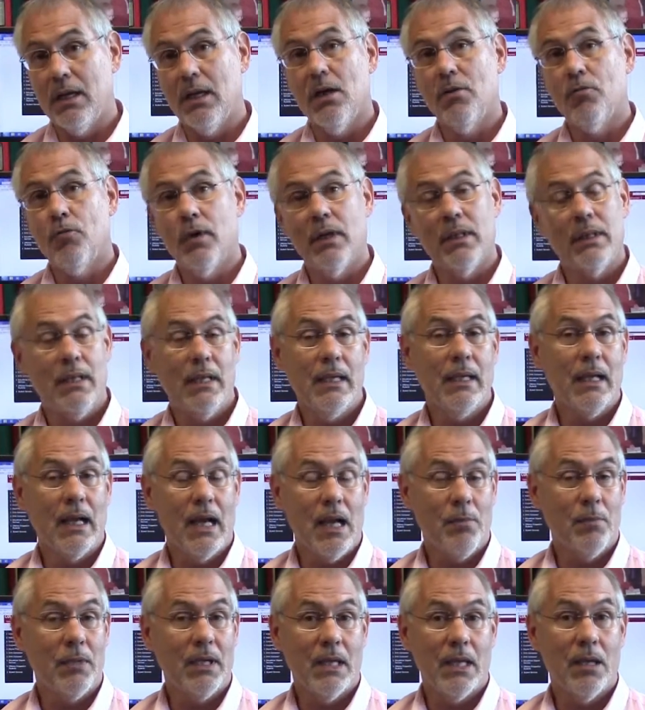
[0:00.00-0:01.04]
of what the
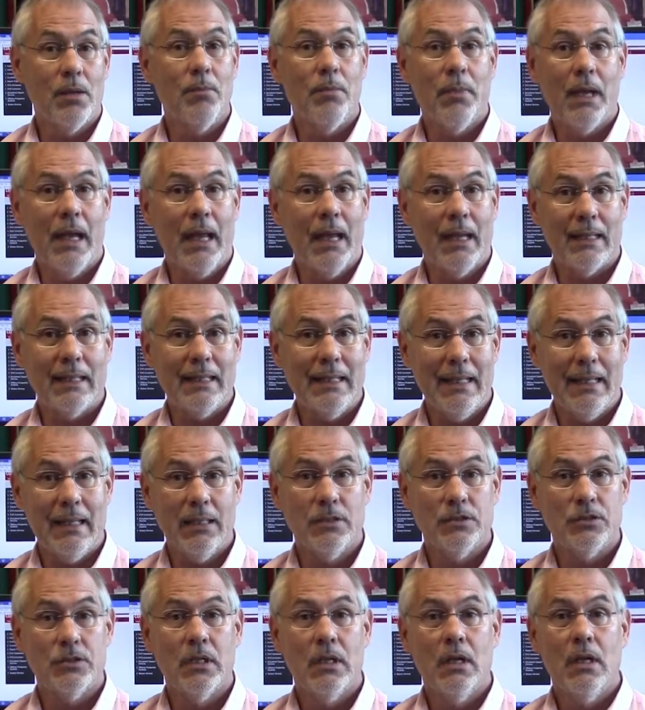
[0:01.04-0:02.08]
economic impact
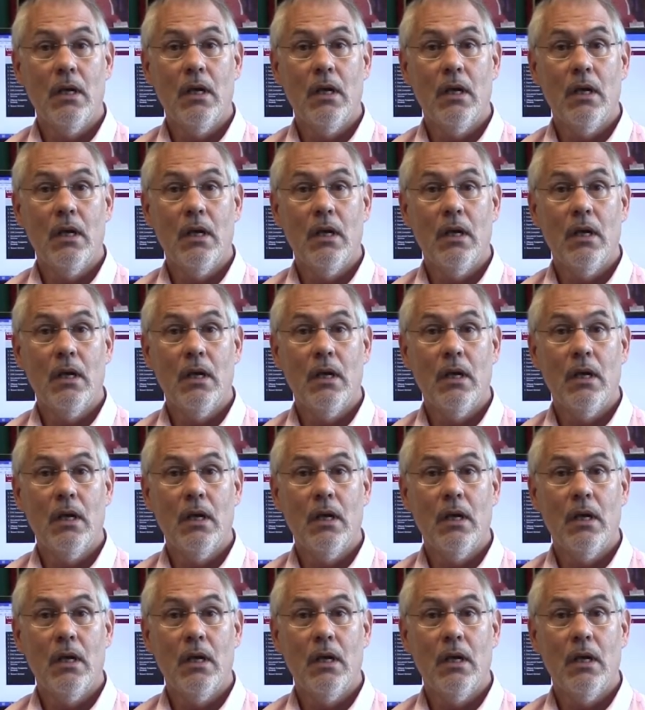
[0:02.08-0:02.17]
is